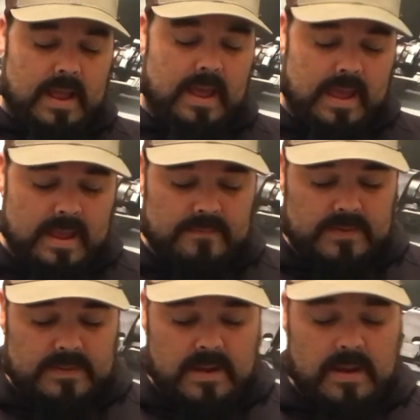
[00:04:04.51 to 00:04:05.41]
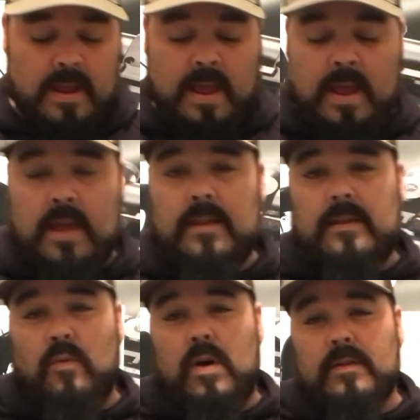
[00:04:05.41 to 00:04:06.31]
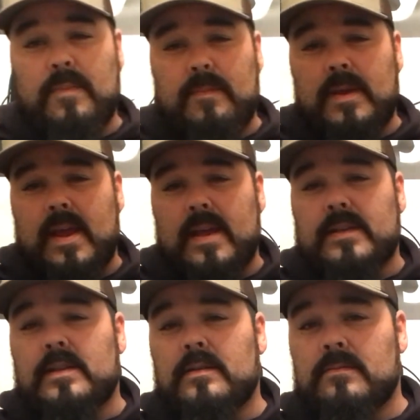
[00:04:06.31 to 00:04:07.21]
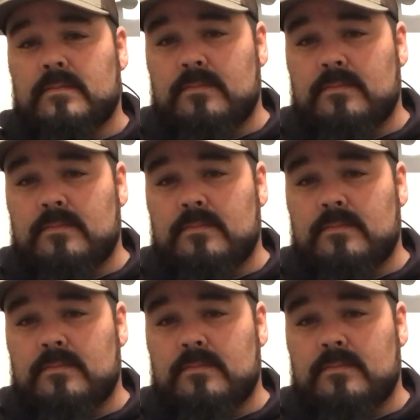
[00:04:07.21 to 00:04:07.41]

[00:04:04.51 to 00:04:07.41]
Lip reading: I have to say that the Walther PPS